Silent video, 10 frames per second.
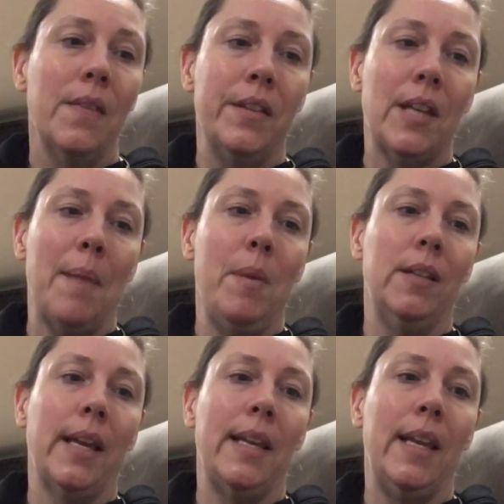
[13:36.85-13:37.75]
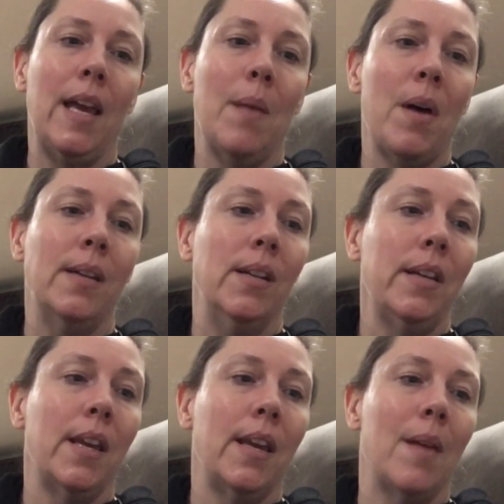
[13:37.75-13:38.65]
The typing lady kept on
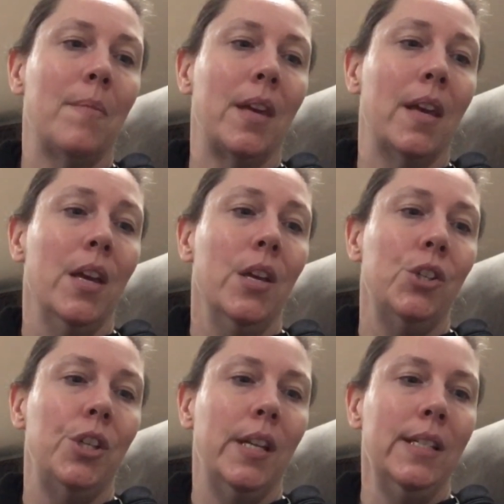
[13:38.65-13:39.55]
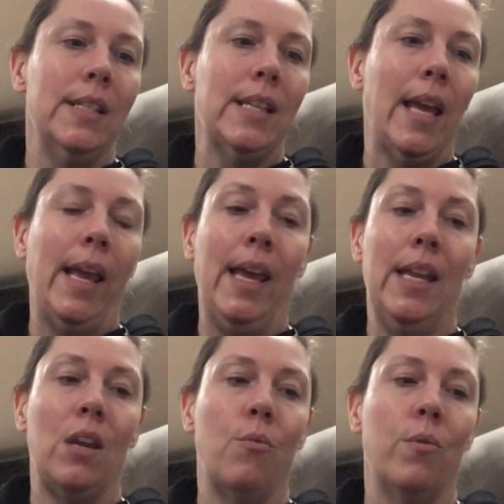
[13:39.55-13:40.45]
looking at me. She didn't say
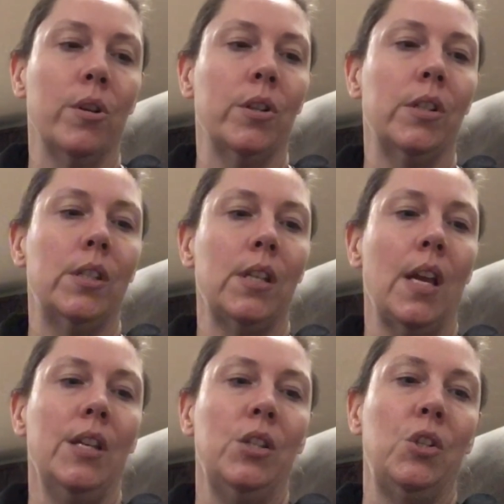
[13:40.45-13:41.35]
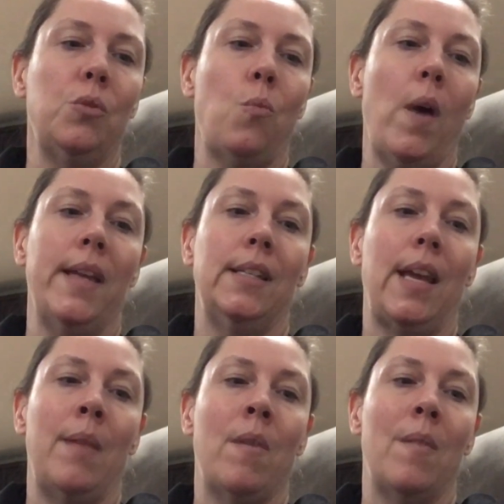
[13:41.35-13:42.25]
any words. Sweat
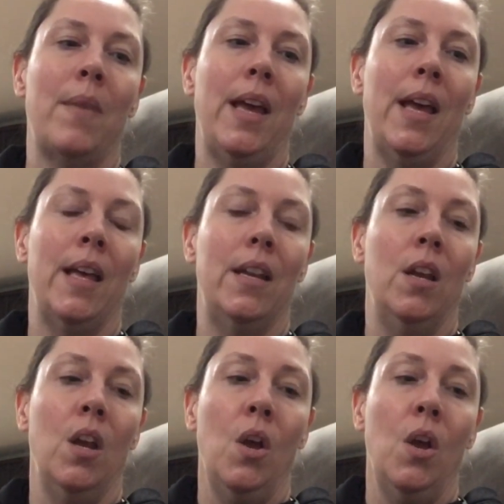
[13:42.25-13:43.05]
came on my head.